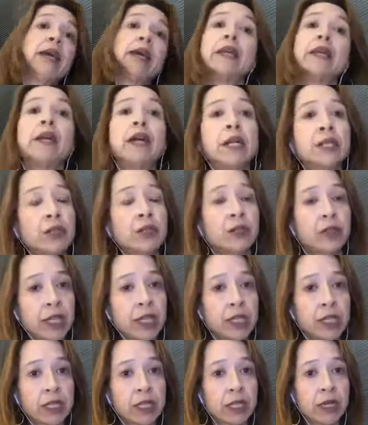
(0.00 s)
and also
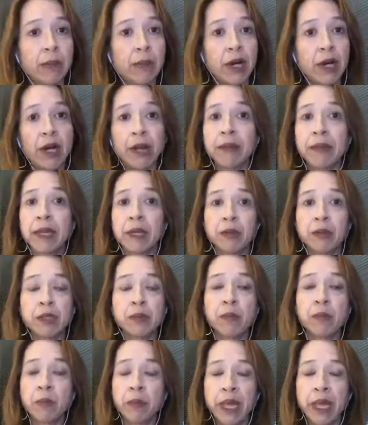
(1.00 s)
tested a bomb that was
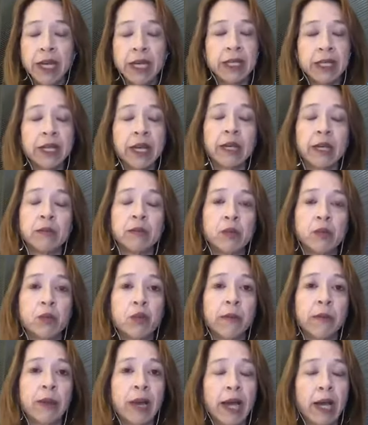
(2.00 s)
many times
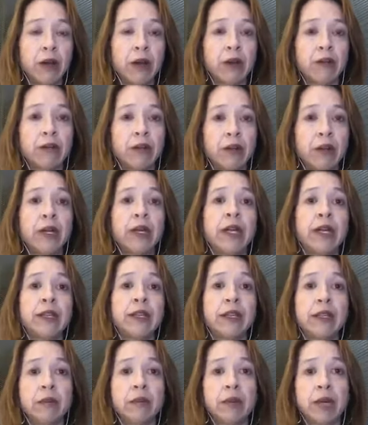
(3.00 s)
more powerful
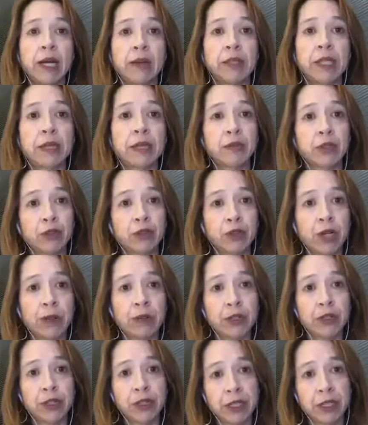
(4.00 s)
than the bombs that were dropped
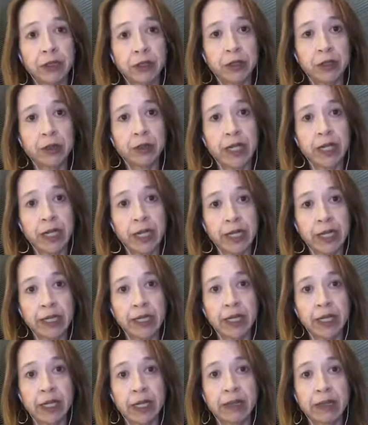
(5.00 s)
on Hiroshima and
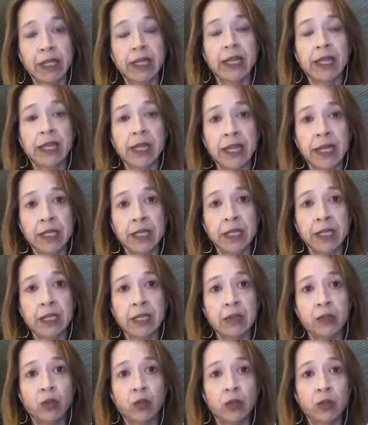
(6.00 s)
Nagasaki that ended
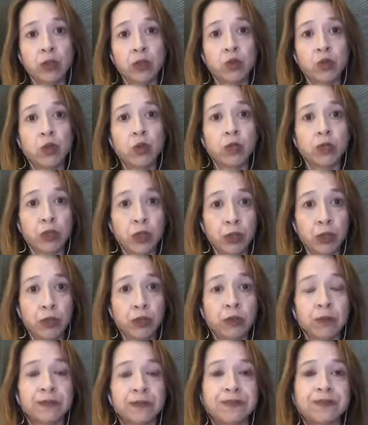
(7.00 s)
the World War II.
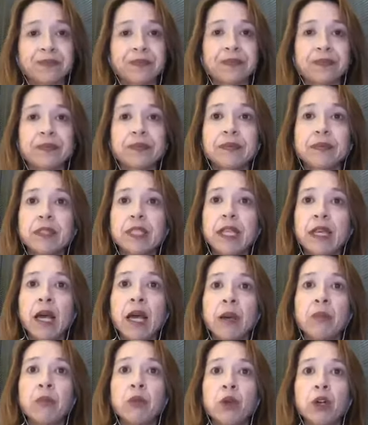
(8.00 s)

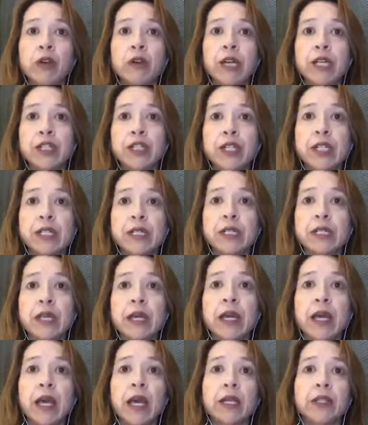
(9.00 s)
More questions.
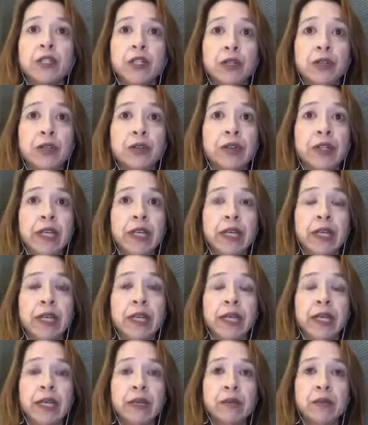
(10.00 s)
Don't you think
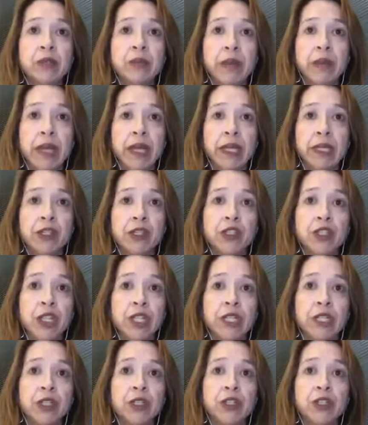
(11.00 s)
Kim's main
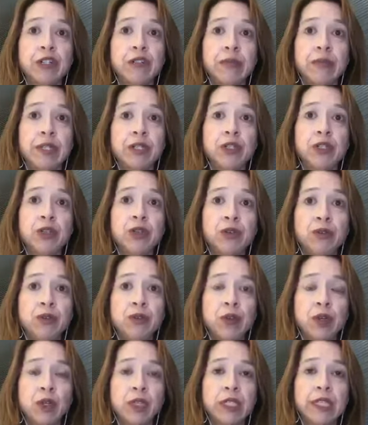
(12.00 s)
agenda should have been
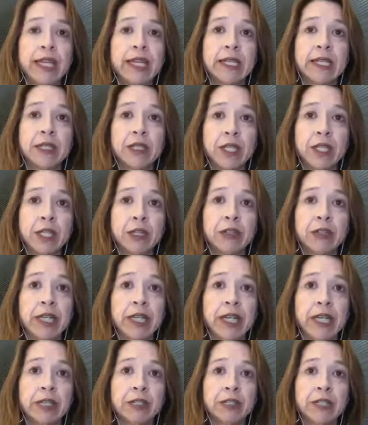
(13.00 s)
twofold, getting security
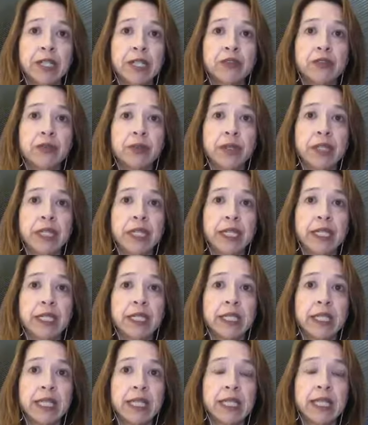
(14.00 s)
guarantees from the United
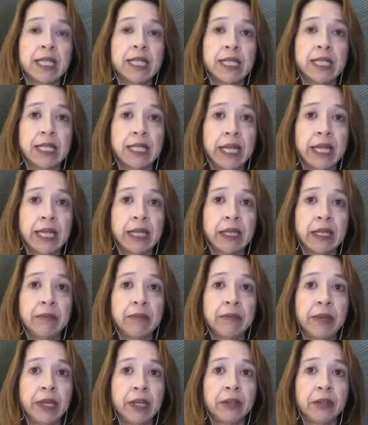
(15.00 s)
States and secondly,
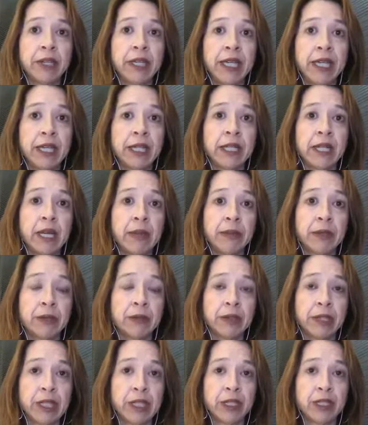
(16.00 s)
better economic
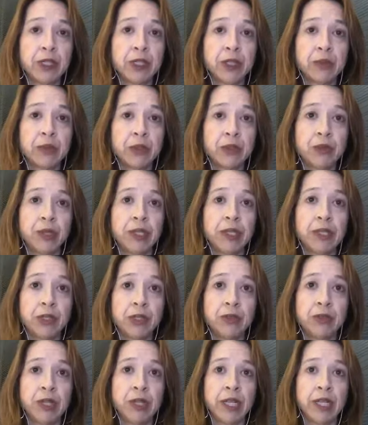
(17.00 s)
relations between the
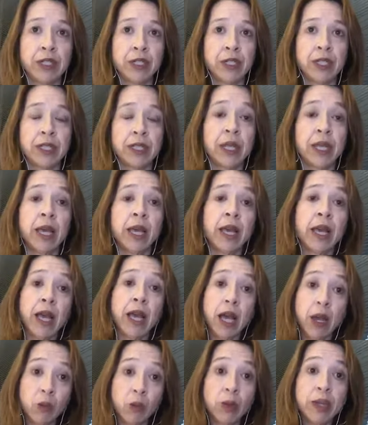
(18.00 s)
two nations?
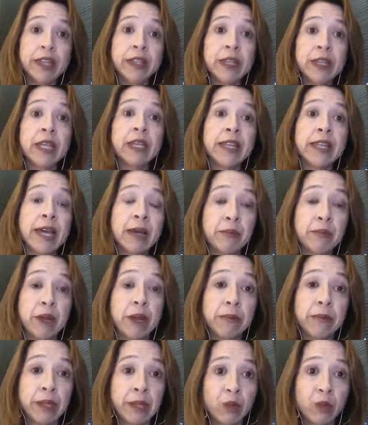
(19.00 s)
We think that
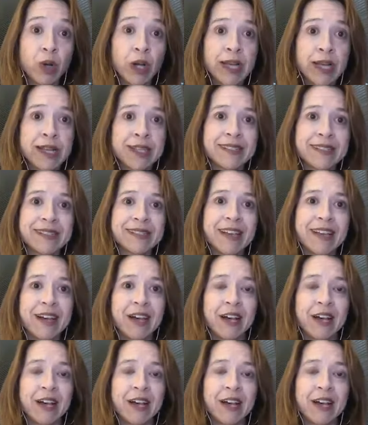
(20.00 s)
probably was